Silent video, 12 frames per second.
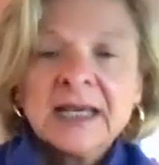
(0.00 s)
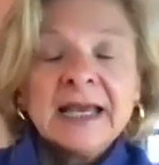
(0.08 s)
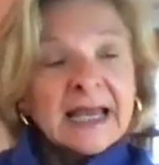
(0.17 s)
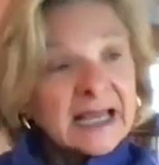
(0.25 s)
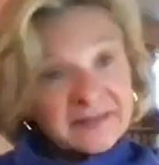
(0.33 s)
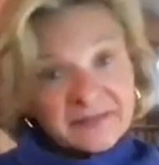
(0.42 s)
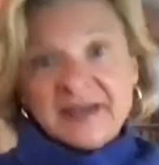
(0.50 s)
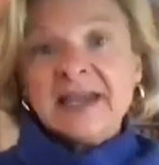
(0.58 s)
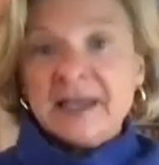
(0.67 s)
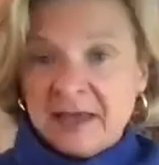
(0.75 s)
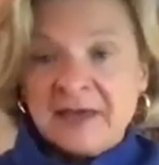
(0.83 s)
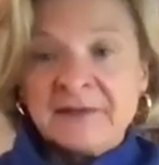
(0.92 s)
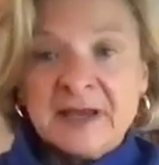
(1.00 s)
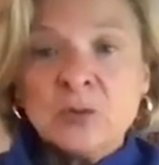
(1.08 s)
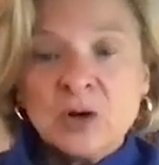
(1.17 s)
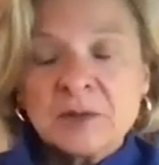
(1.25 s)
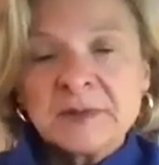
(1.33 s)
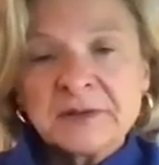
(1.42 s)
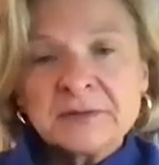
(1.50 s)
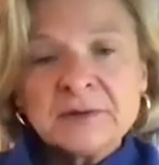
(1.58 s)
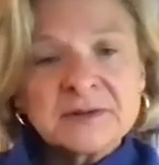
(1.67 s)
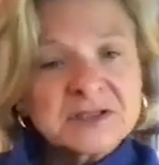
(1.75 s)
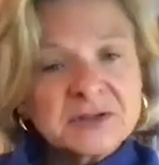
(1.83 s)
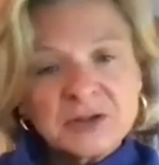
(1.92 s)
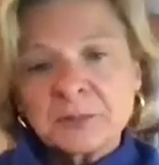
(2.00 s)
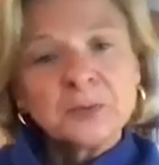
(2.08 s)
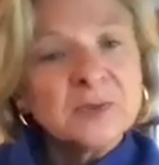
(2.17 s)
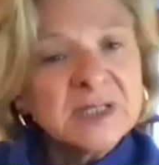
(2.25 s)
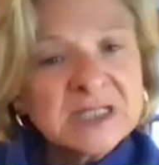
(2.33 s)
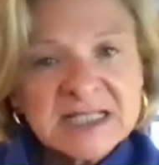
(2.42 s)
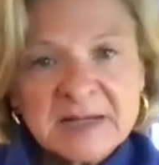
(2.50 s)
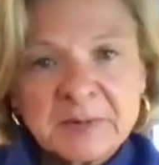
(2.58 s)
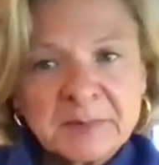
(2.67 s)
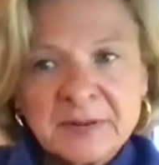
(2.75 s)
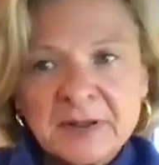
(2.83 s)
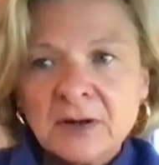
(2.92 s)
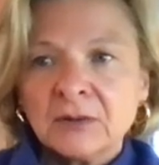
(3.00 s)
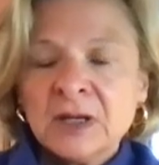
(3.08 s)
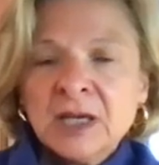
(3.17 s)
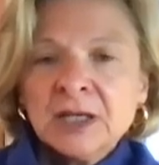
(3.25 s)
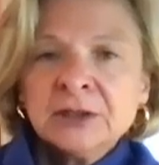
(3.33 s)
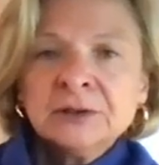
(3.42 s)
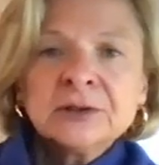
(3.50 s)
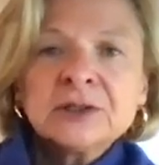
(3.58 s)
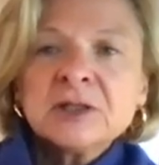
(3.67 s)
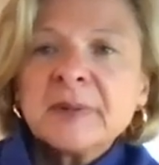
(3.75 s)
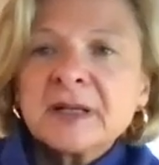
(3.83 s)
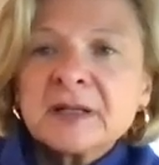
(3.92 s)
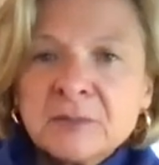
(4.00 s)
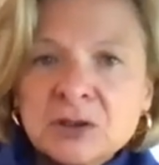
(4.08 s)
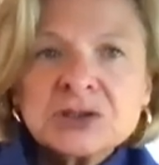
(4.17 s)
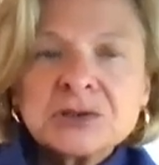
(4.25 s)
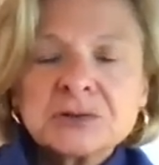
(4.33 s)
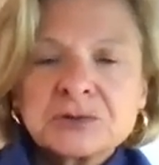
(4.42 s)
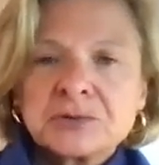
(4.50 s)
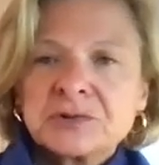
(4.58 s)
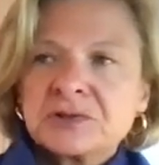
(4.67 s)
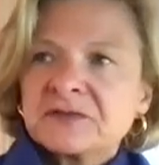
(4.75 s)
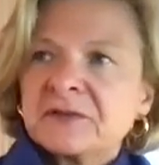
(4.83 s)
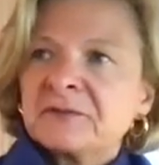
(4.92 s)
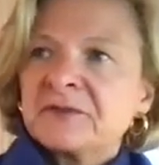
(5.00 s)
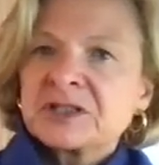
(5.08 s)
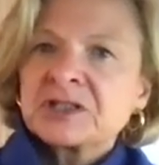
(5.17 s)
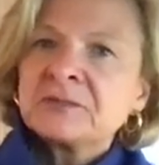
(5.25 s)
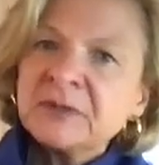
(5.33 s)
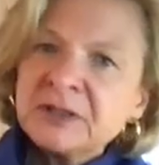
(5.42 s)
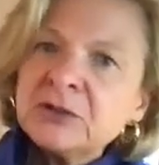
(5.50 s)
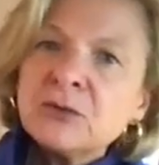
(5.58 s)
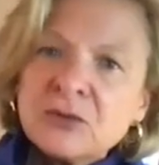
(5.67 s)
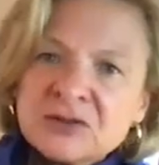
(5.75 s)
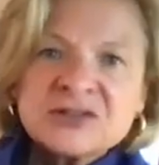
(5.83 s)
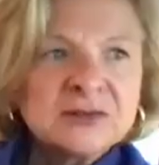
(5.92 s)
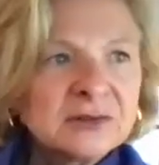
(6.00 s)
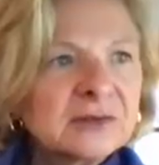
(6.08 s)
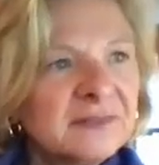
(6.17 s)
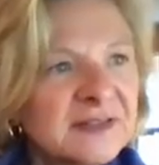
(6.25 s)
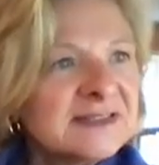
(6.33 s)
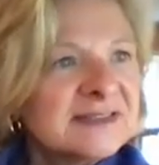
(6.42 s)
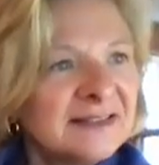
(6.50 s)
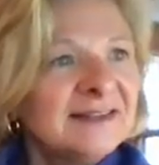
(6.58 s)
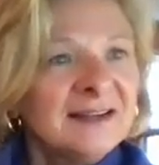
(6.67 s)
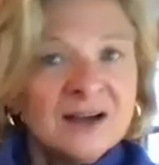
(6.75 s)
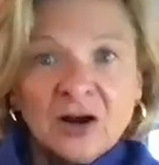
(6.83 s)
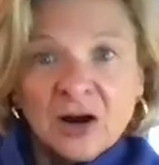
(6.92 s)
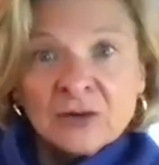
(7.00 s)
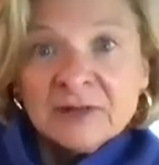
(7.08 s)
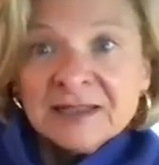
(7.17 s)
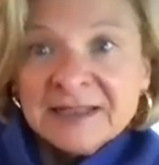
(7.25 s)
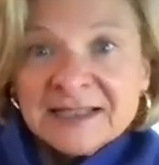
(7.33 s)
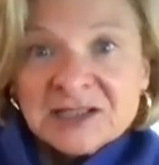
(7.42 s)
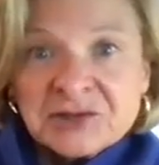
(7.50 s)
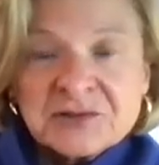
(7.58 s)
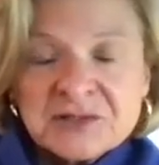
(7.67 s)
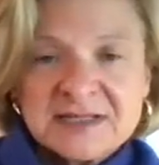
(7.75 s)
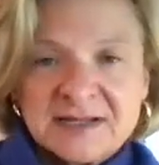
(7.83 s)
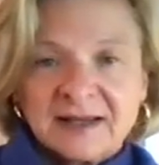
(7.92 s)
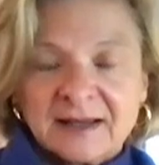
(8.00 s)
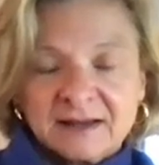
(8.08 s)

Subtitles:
And they walk me through it. So your point is apropos. You learn about emotional truths from fiction, but you also learn things that are really interesting.